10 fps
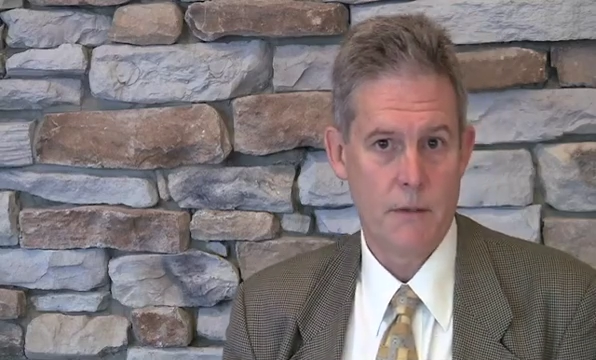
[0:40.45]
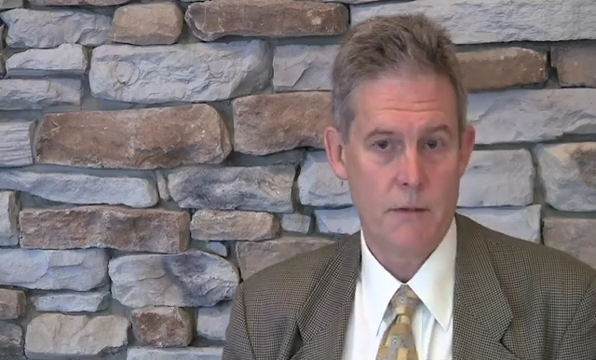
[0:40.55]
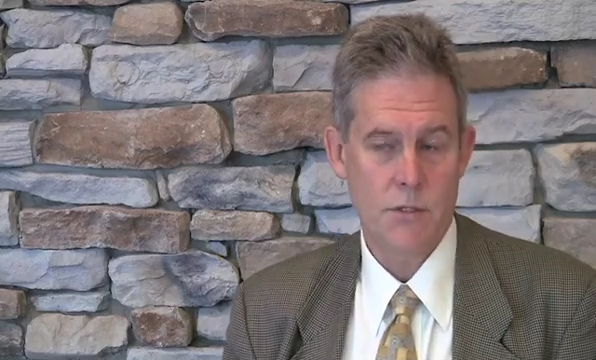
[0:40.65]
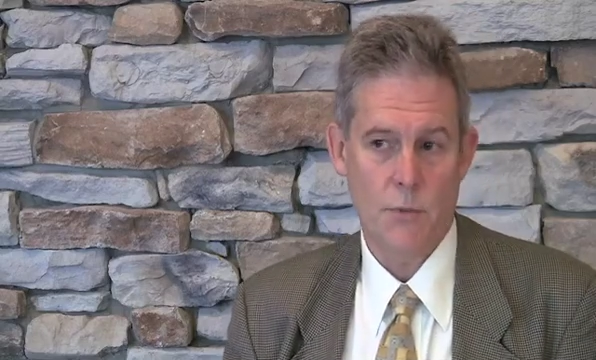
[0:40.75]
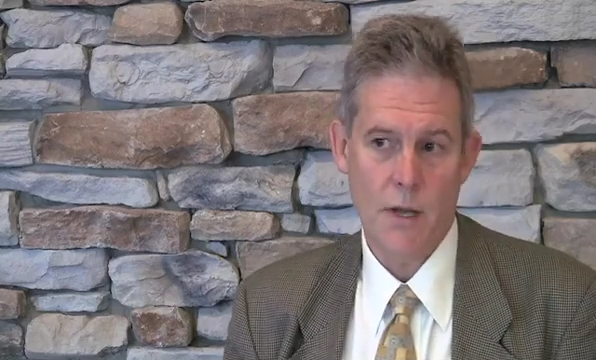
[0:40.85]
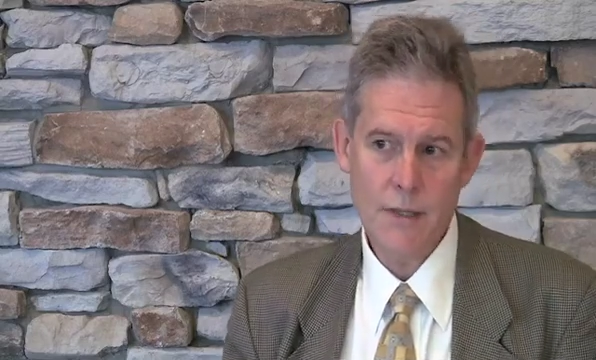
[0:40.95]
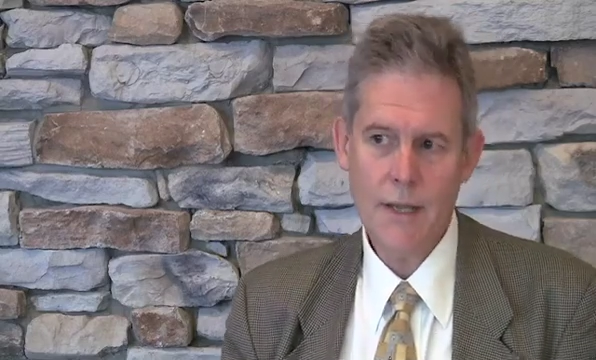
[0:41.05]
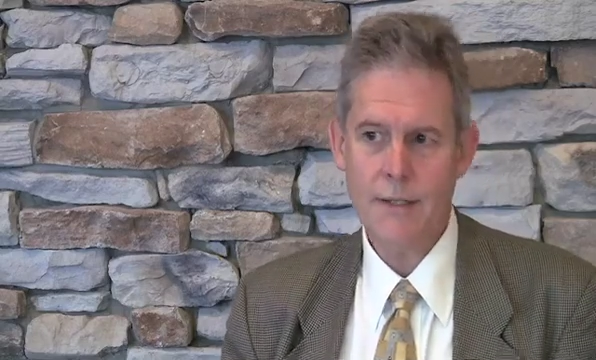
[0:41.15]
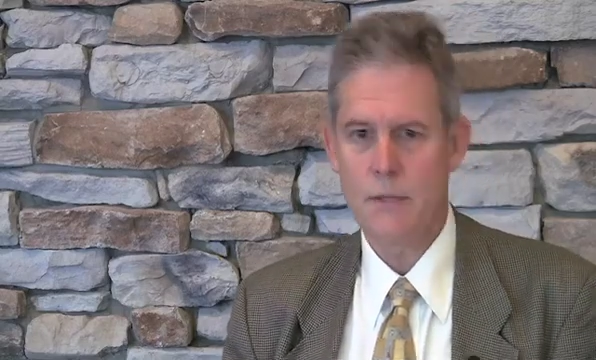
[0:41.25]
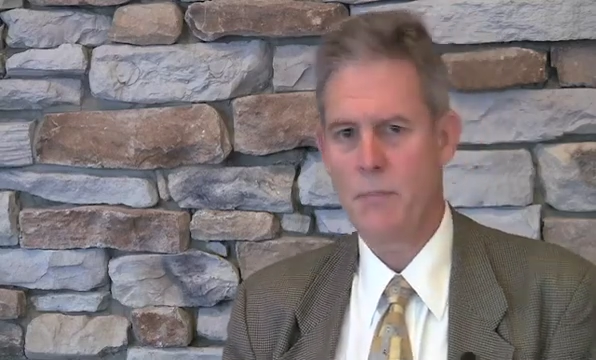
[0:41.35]
So
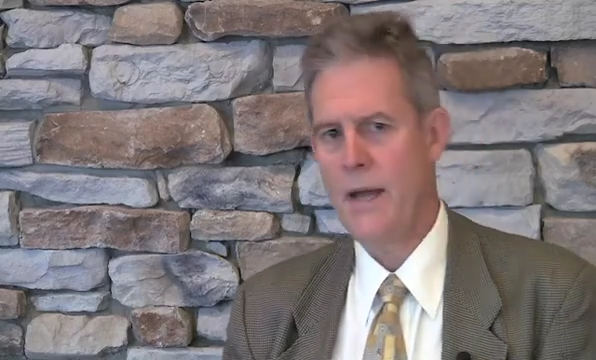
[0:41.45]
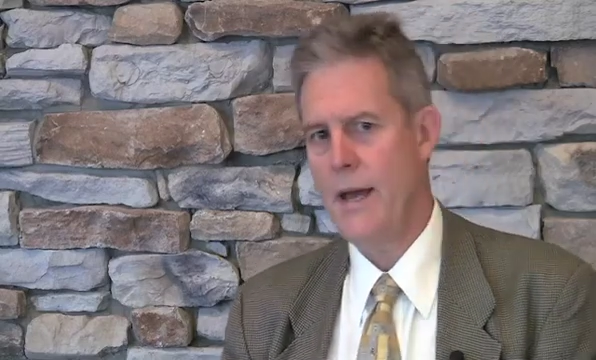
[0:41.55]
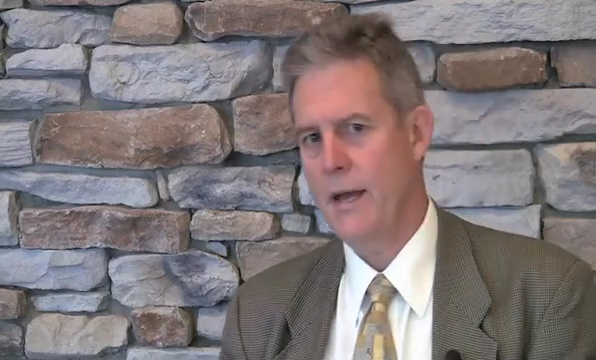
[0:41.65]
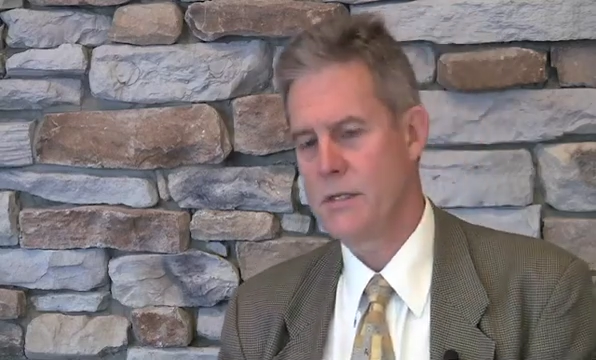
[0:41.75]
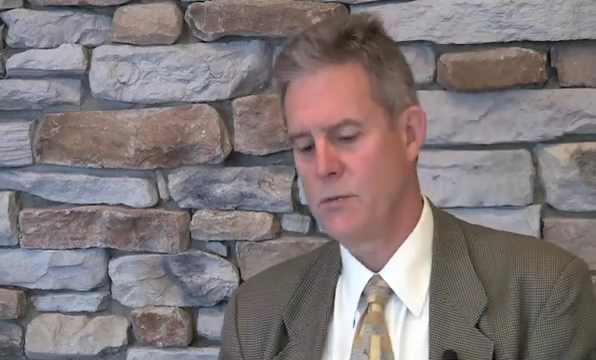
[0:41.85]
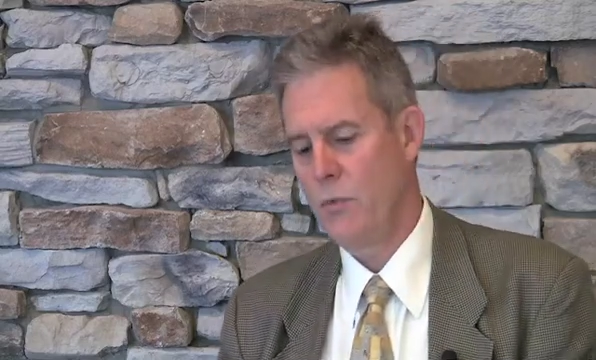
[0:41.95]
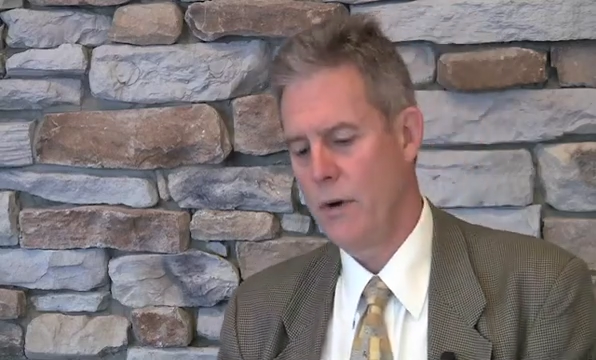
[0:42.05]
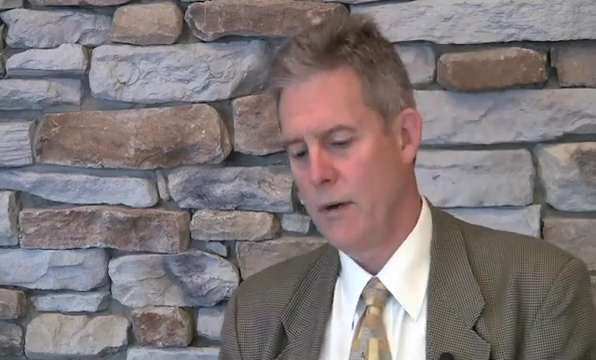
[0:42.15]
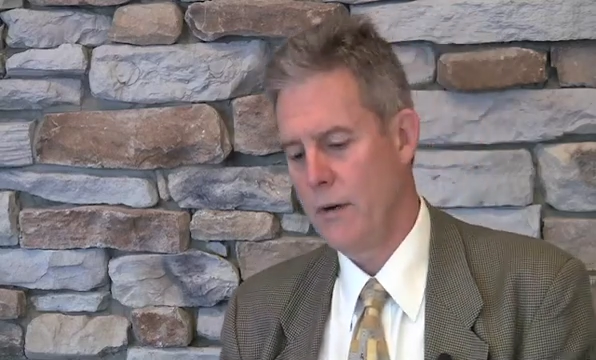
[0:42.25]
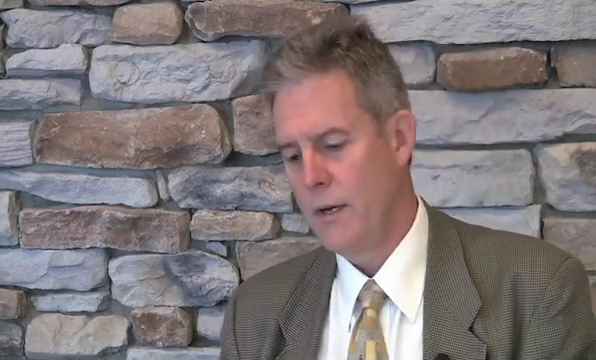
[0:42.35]
unlike the past,
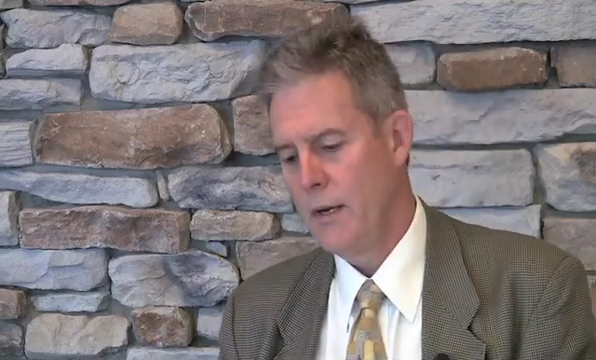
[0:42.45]
where